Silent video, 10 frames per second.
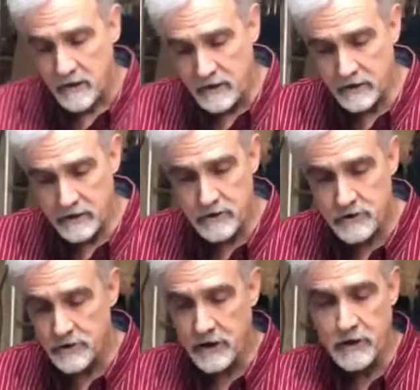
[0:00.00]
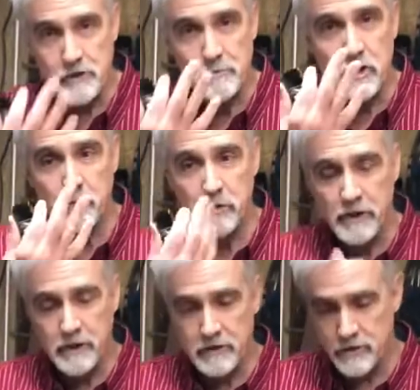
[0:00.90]
is to take a small
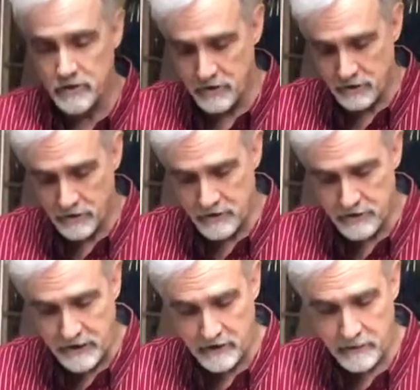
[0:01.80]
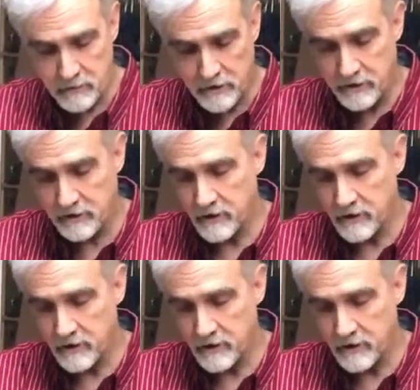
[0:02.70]
plane, this is just a little Stanley plane